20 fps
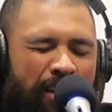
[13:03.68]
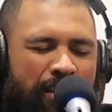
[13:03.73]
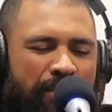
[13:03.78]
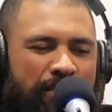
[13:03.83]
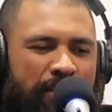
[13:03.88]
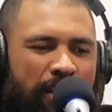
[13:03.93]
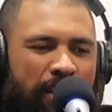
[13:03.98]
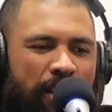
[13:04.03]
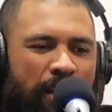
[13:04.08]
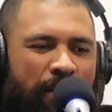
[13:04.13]

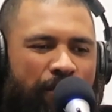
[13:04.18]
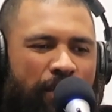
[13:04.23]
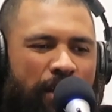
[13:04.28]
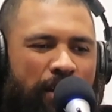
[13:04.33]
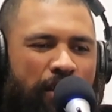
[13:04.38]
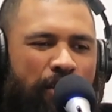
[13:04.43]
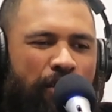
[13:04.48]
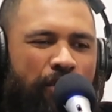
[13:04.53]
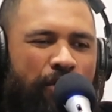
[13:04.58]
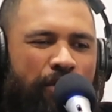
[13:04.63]
understand our
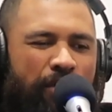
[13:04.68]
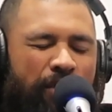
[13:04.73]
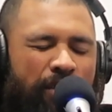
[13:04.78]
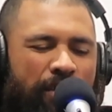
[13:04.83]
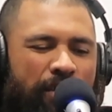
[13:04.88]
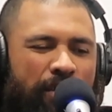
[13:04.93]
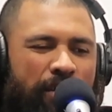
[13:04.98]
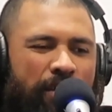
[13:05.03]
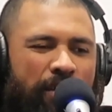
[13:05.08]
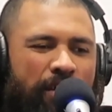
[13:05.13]
value,
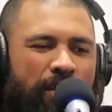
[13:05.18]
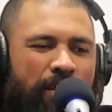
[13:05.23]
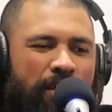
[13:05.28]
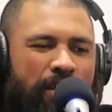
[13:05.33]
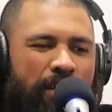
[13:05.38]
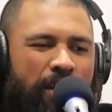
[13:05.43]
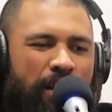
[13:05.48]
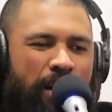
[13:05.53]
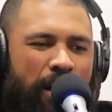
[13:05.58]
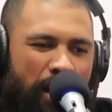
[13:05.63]

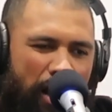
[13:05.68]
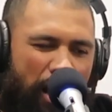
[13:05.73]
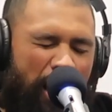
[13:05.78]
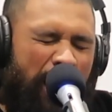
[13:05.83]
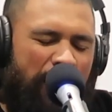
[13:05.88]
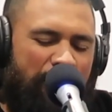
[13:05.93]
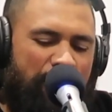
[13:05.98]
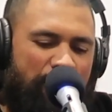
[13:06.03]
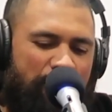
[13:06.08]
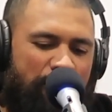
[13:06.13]

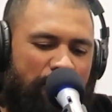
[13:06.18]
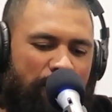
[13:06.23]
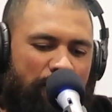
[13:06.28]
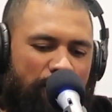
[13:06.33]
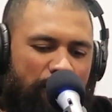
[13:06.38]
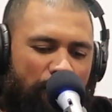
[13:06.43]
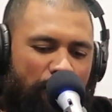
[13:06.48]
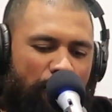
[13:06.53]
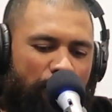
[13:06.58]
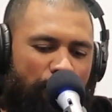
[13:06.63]
ask
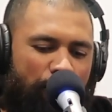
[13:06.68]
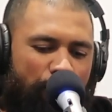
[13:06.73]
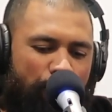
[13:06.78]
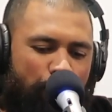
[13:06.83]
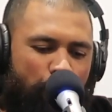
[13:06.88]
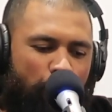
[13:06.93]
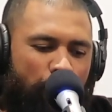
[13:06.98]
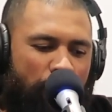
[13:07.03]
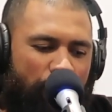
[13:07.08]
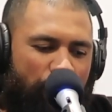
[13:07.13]

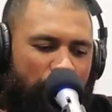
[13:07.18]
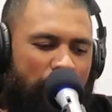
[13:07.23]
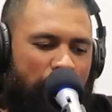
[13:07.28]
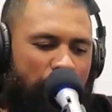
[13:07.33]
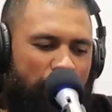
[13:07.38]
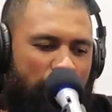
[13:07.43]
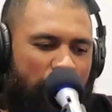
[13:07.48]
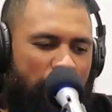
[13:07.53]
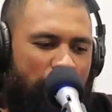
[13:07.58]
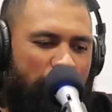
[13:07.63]
for the
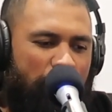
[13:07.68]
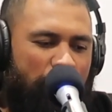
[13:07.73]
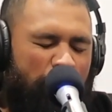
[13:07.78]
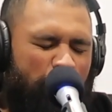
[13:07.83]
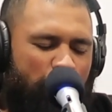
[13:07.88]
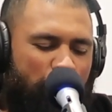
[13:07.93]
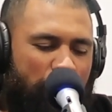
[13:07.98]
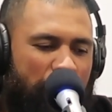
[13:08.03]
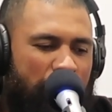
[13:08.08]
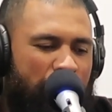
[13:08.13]
value that
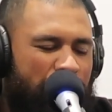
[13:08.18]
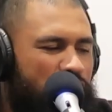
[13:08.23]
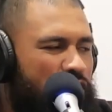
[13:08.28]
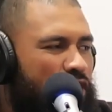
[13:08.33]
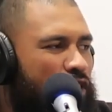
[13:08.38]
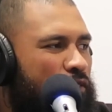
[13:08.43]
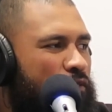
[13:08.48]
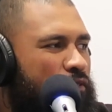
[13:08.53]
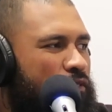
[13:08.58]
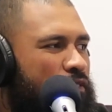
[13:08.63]
we
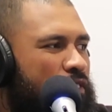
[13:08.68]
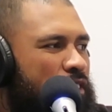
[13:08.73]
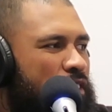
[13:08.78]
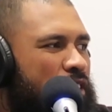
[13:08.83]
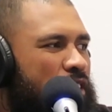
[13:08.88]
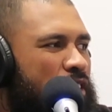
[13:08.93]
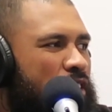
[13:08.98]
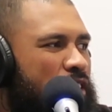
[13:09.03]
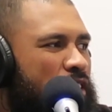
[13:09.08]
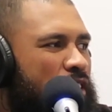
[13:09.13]
deserve
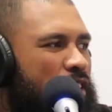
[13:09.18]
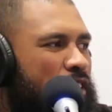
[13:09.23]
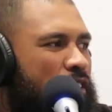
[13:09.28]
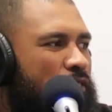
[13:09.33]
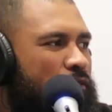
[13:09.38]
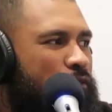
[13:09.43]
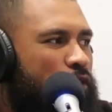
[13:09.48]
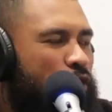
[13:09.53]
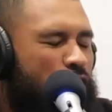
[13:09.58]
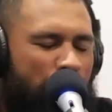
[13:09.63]

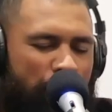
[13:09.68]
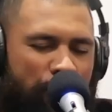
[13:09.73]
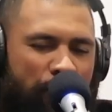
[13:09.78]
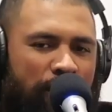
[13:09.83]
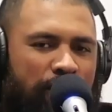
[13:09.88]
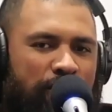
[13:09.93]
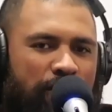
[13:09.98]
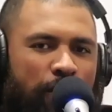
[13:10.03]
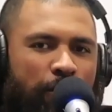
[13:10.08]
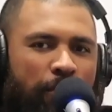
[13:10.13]
for the
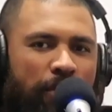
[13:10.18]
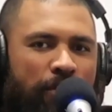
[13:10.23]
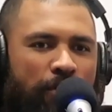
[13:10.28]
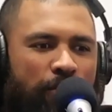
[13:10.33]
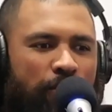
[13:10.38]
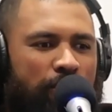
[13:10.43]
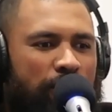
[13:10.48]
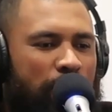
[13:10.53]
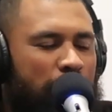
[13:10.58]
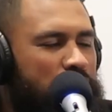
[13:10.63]
things that we
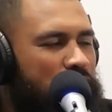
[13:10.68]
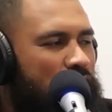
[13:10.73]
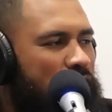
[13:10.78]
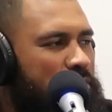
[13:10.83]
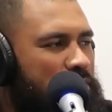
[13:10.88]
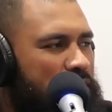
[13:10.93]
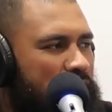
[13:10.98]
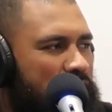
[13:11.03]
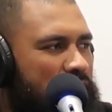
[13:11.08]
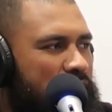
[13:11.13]
do
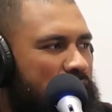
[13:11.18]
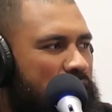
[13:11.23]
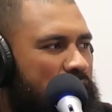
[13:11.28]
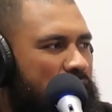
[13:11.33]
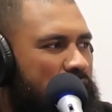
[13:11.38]
sometimes. And